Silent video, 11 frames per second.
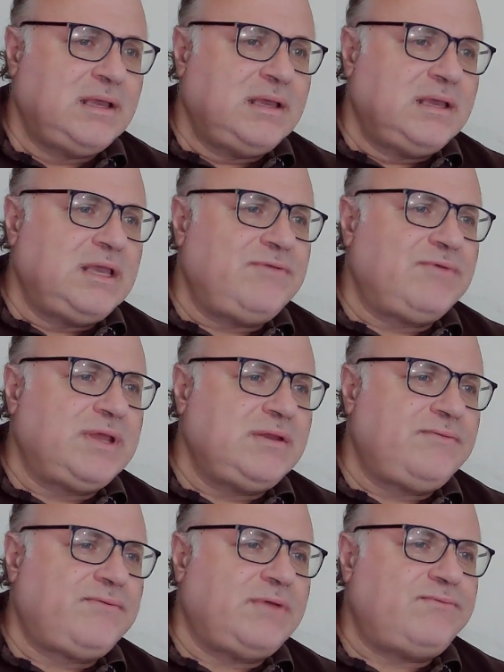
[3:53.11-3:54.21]
Even
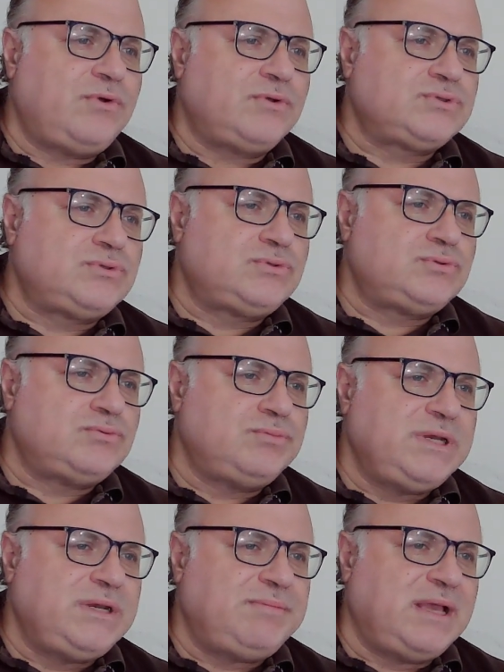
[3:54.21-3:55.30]
if efforts to
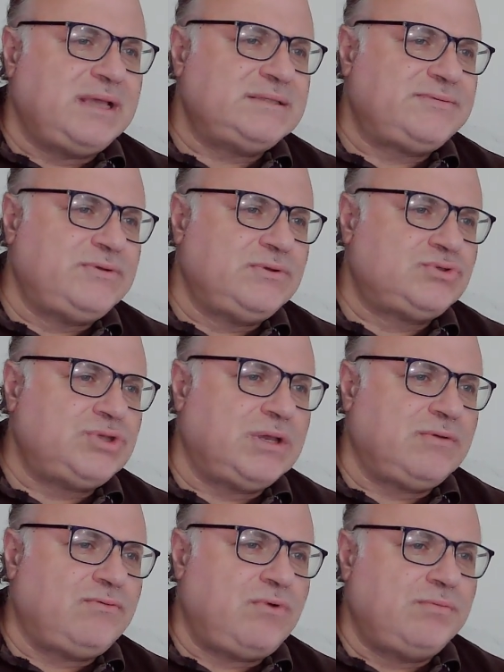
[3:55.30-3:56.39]
minimize future
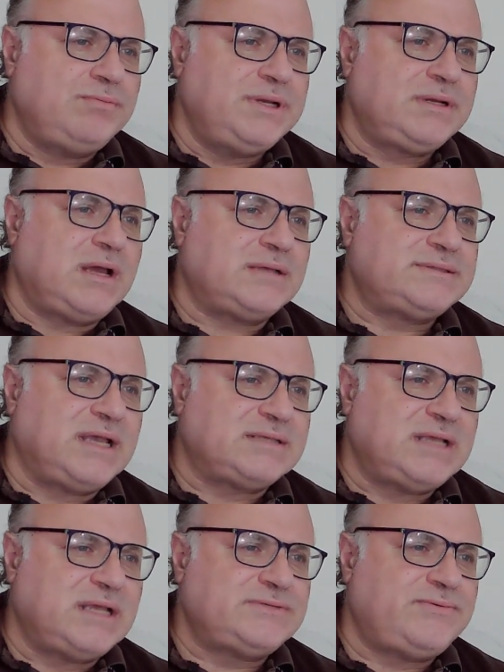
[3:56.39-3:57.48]
warming are
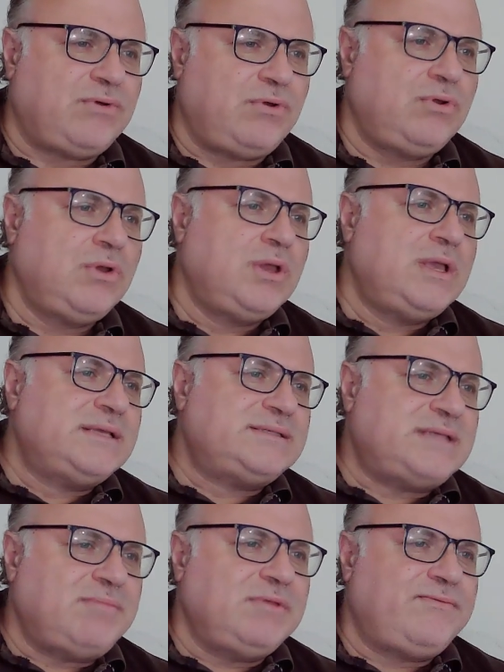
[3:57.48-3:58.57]
successful,
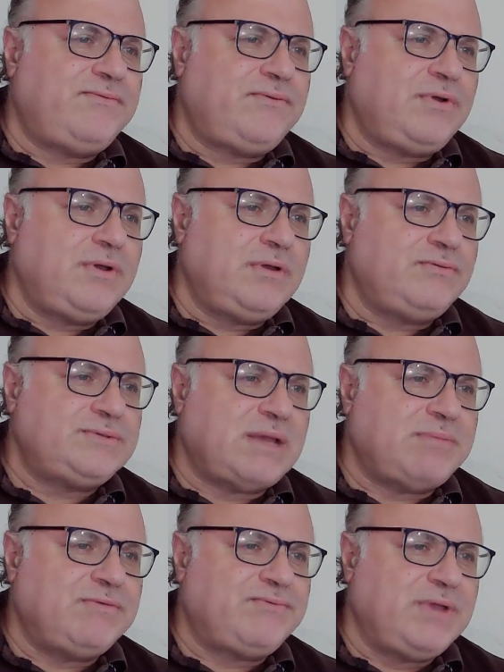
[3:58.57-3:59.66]

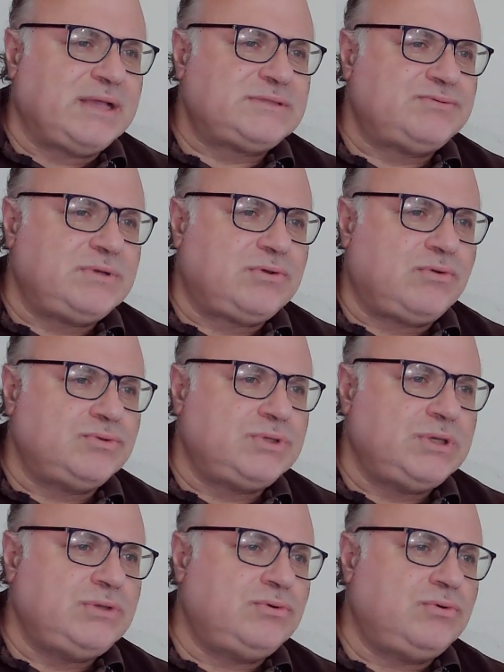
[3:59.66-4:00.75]
some effects will
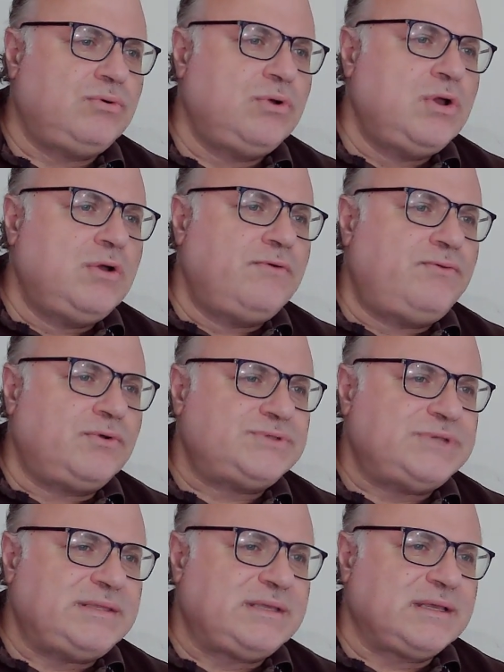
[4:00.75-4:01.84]
continue for
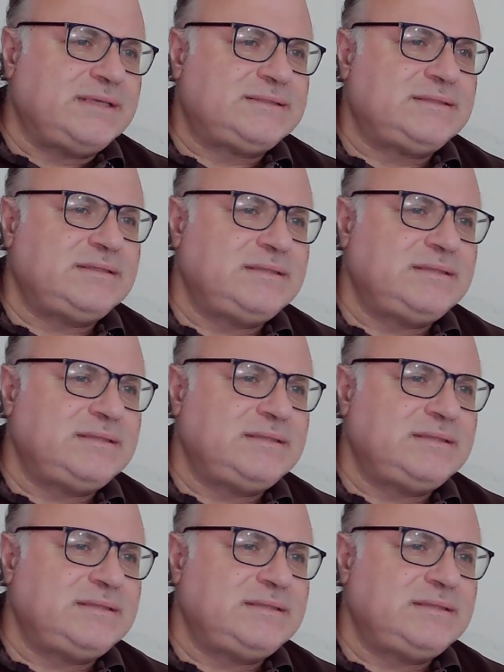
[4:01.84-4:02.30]
centuries.